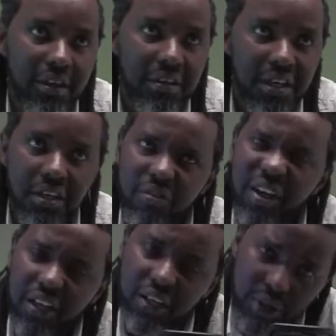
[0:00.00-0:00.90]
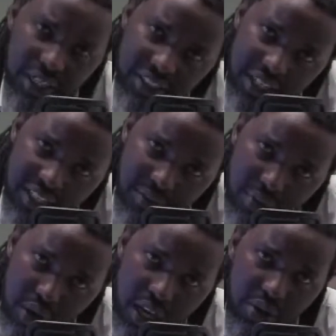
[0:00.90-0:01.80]
well, you can decide as a blogger, you
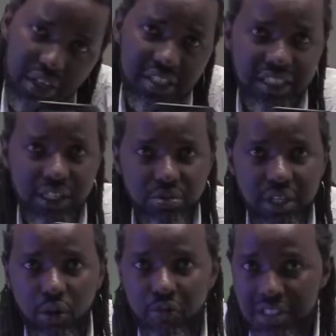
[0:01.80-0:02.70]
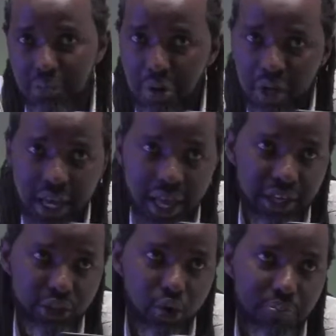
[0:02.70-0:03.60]
can decide to start off as a blogger and show
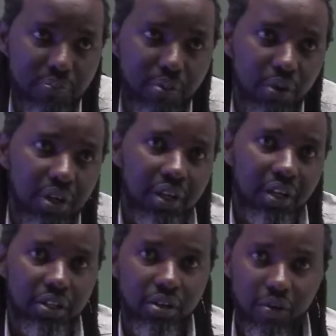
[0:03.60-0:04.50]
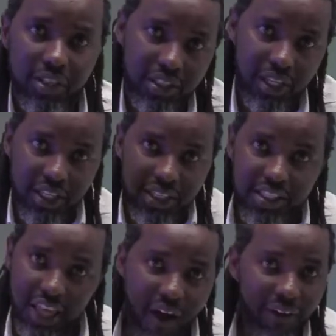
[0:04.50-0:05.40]
people, you know what, this is how I
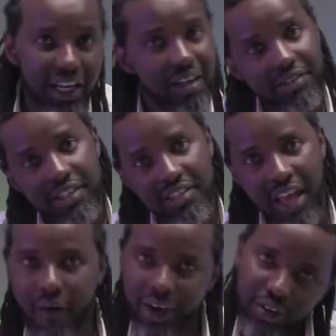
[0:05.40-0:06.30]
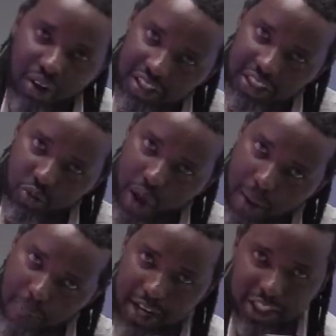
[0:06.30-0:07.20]
live, this is how I roll, this is where I
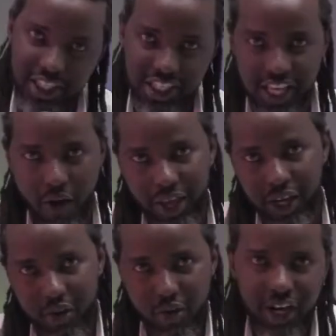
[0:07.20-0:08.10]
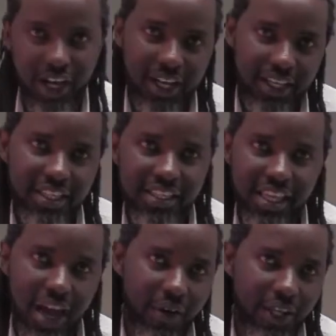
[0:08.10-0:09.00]
party, this is how I cook, this is how I
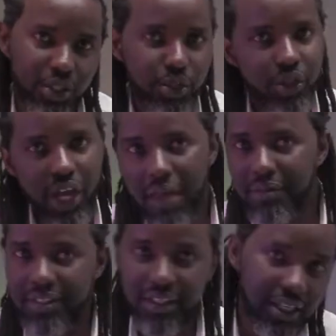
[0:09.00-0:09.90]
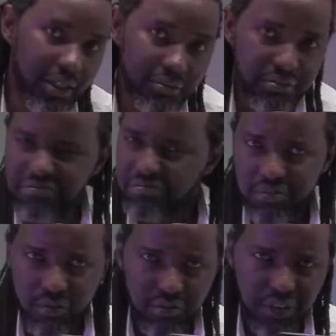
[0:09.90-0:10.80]
do ABCD.
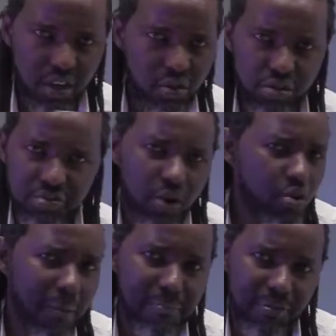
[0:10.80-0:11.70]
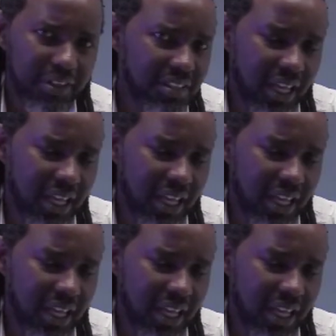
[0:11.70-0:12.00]
Good and perfect start.